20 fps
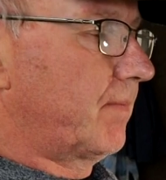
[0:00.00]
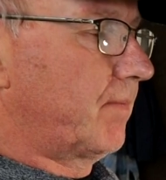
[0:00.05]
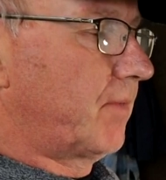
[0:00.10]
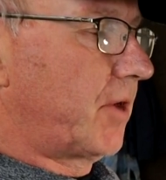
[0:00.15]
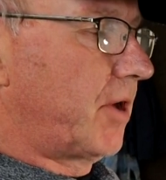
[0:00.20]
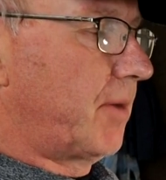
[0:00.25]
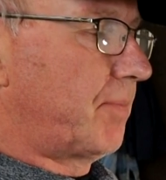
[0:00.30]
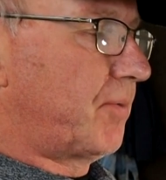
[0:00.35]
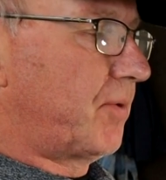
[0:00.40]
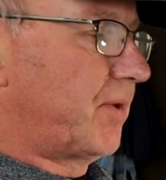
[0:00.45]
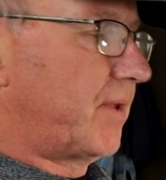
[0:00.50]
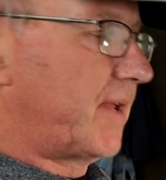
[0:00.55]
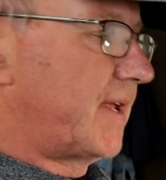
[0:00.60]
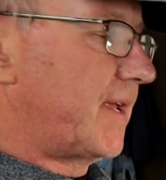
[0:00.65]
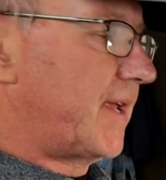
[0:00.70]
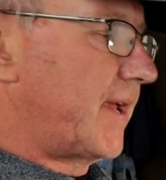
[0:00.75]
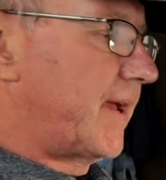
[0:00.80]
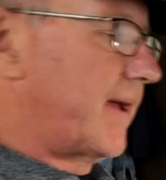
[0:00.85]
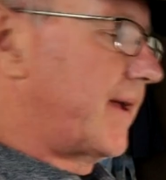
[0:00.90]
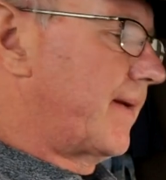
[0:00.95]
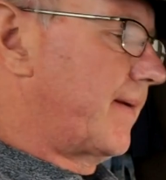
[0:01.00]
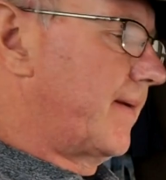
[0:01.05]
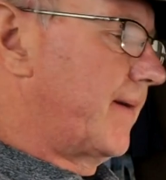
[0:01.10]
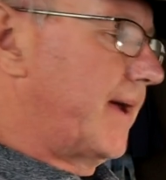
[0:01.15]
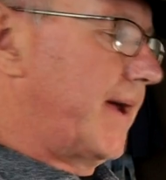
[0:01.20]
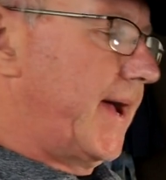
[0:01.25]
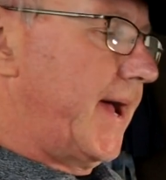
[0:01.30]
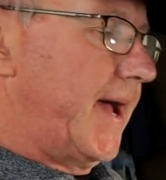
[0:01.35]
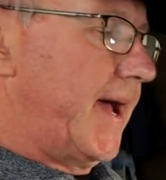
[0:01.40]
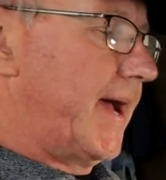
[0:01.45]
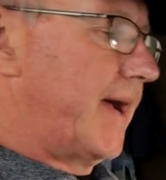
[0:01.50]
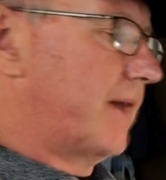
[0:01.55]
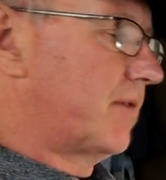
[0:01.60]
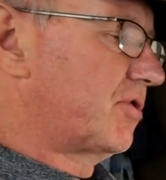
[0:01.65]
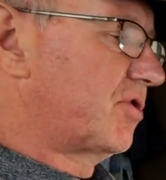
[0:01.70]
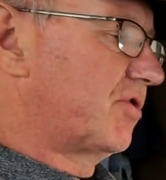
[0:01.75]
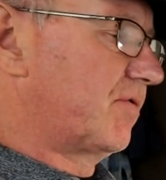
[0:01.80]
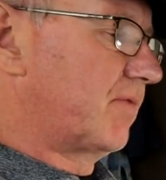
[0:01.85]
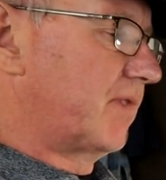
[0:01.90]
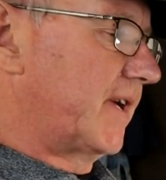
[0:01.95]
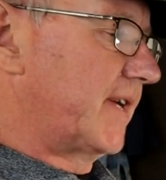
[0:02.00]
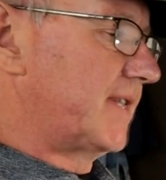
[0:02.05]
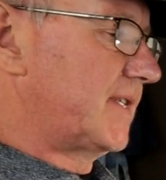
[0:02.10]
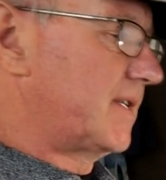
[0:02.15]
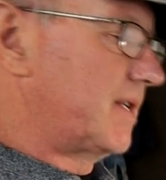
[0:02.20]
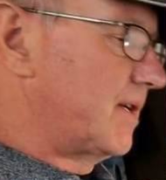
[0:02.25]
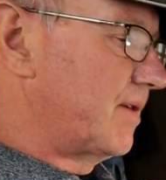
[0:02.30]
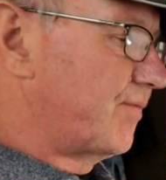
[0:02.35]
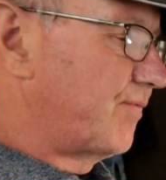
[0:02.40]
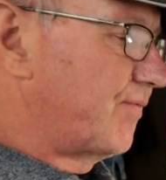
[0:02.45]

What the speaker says: we're going to put the outer race in